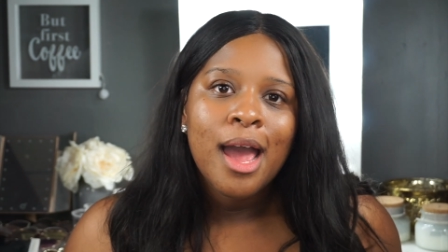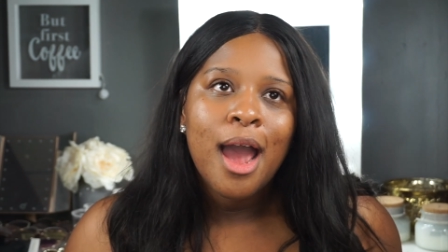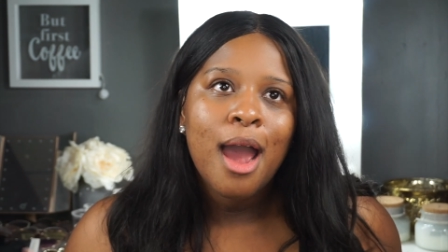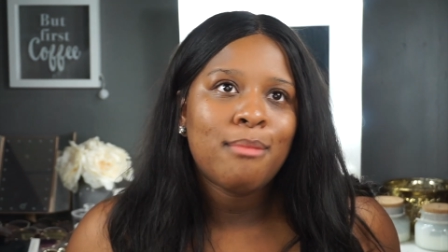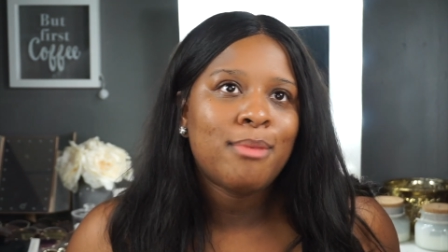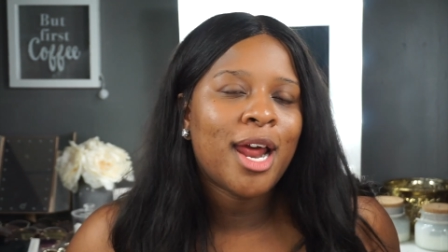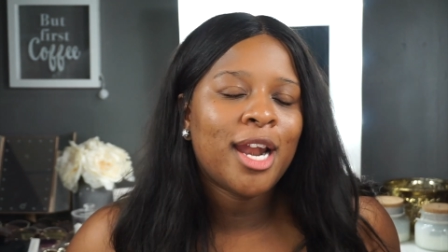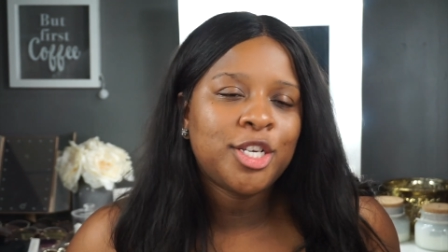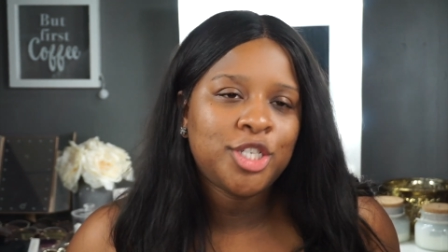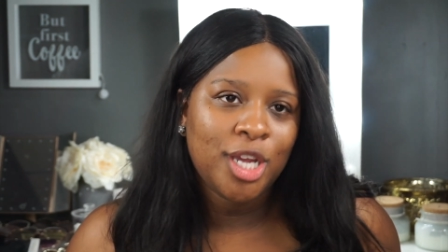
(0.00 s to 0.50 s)

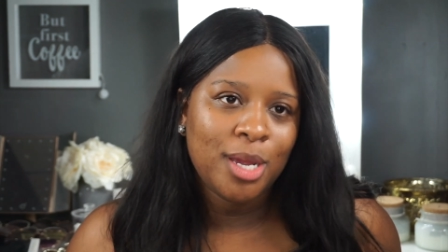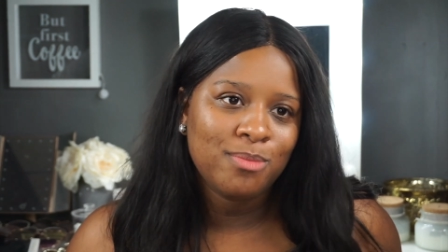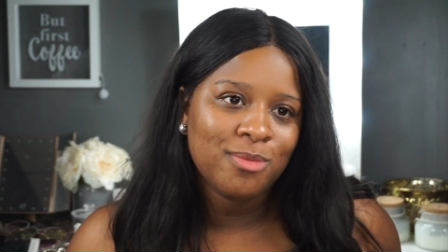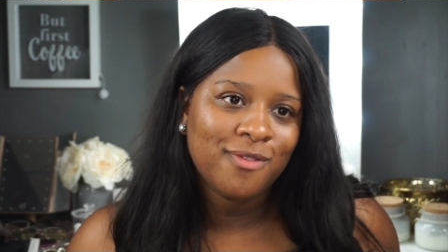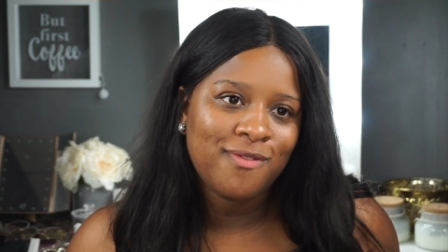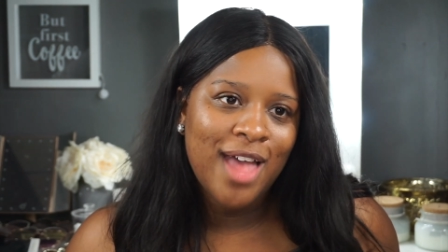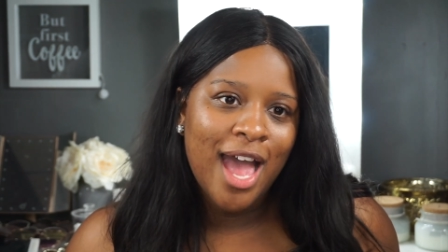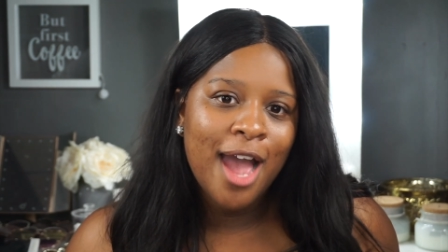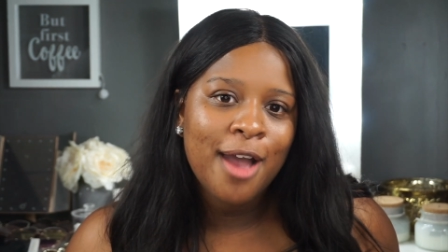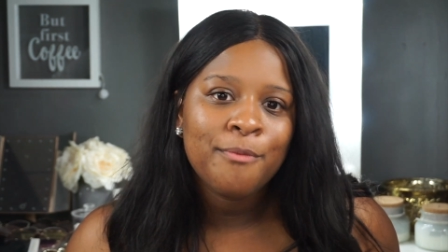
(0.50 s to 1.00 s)
I'm not ashamed
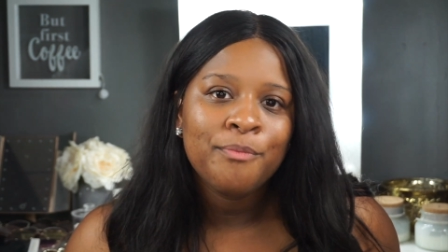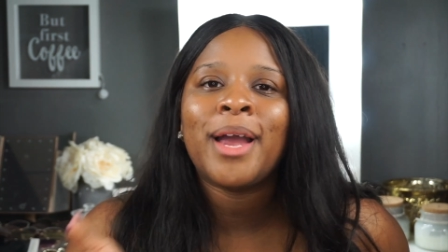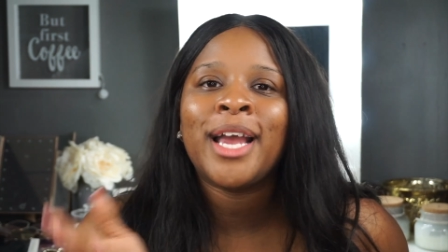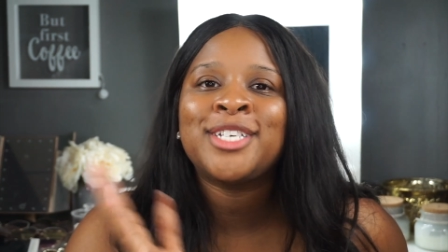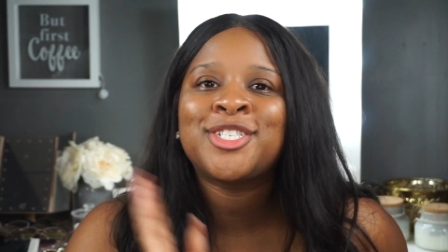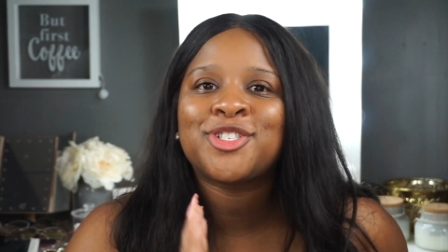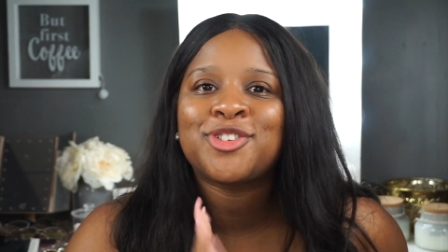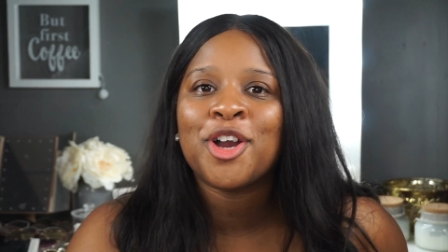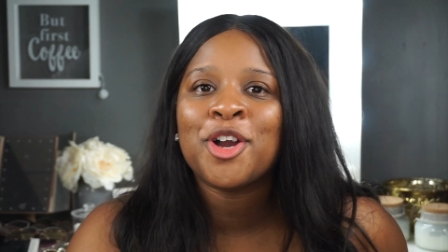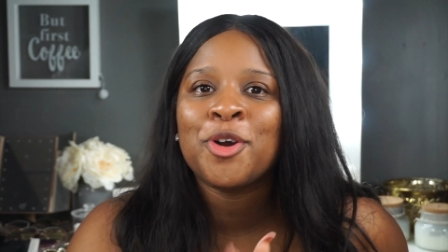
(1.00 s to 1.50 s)
of that. My
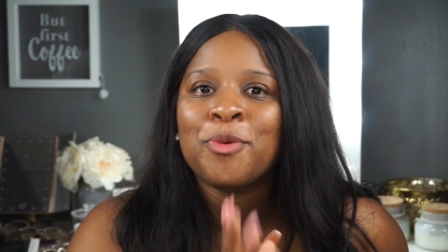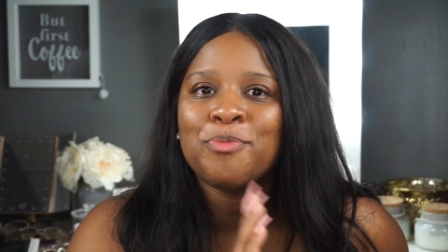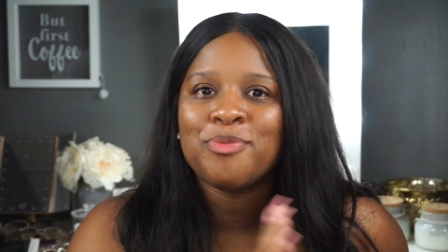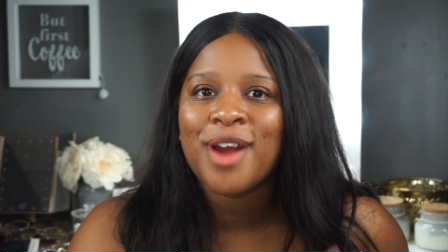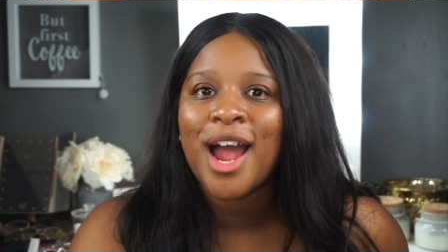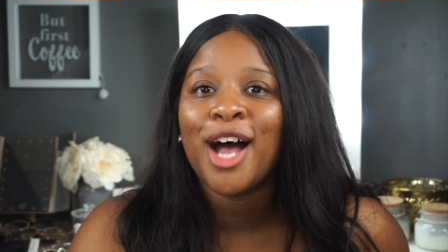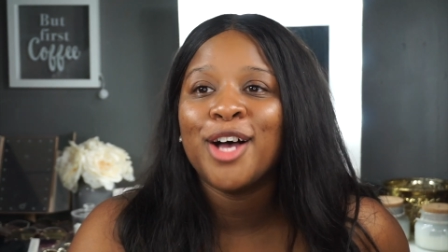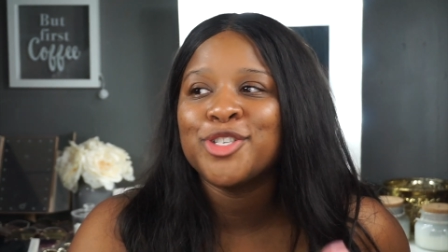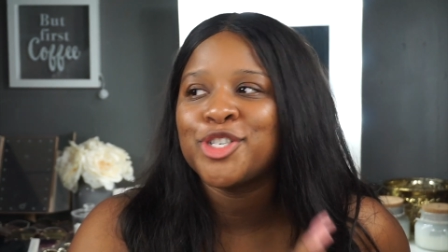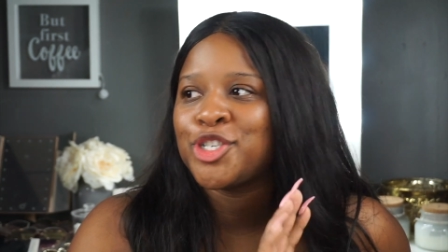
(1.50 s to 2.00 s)
struggle
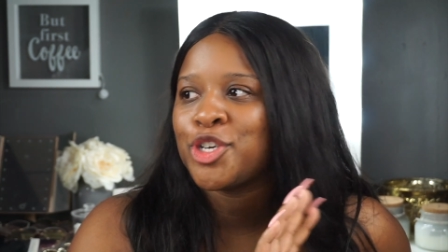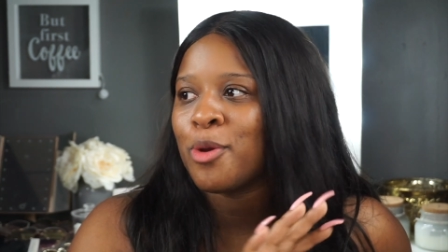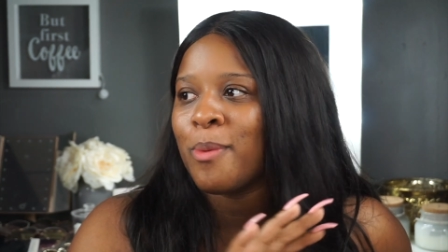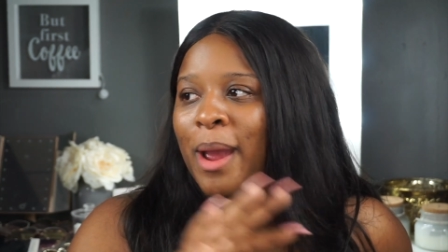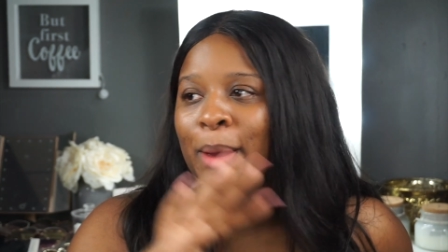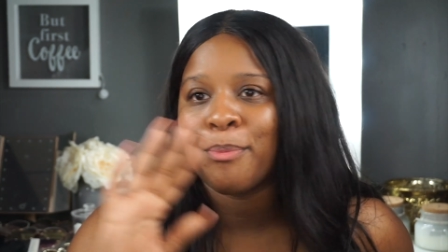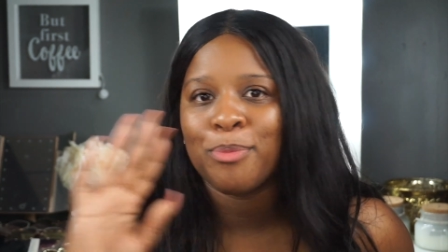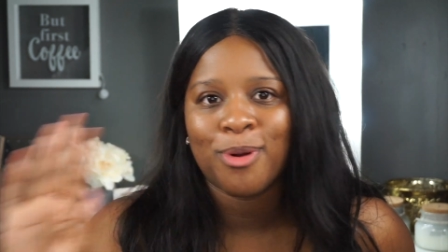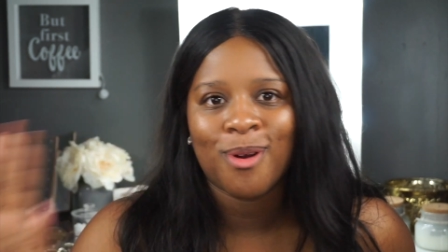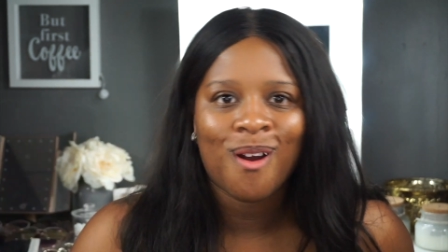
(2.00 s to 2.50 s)
brows show
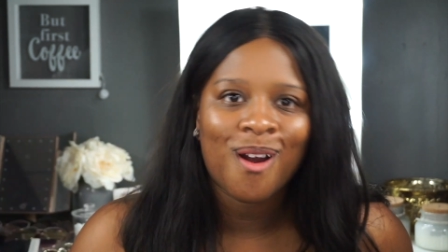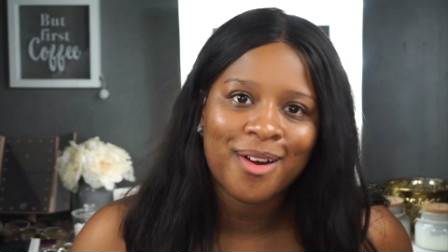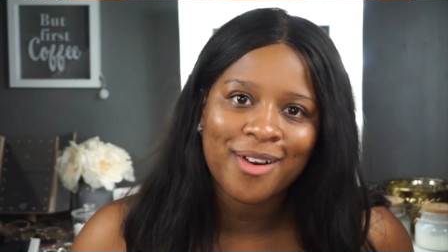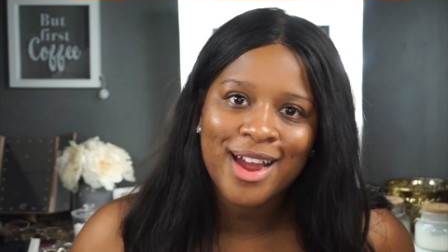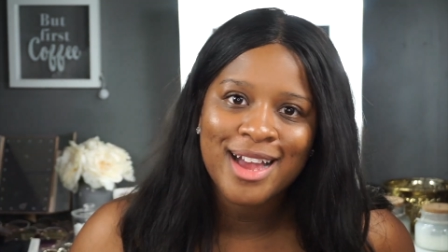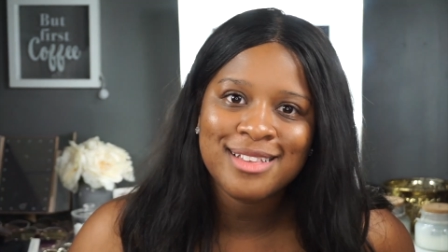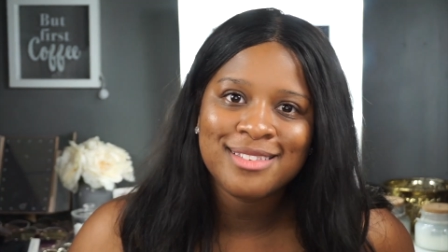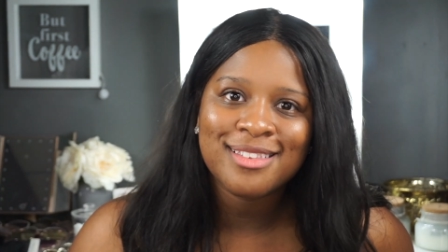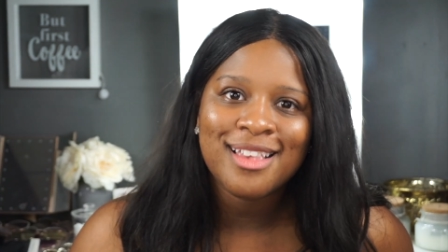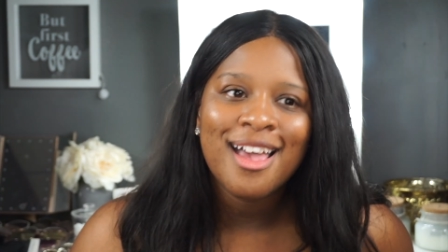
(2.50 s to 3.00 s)
my
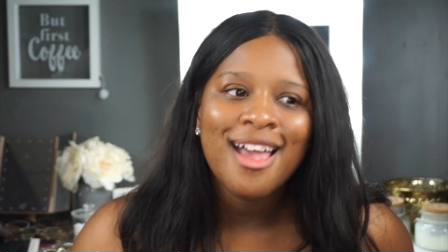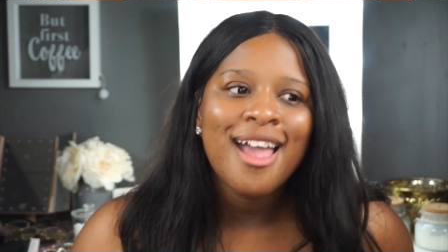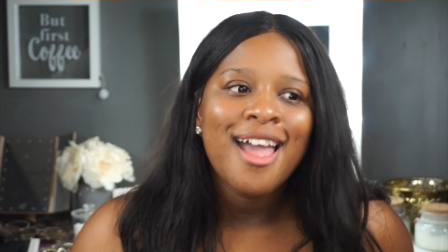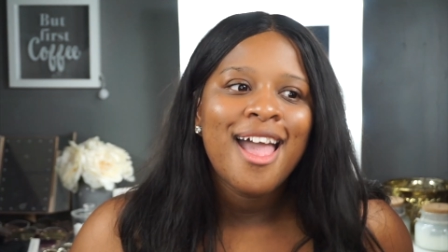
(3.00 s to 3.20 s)
progress,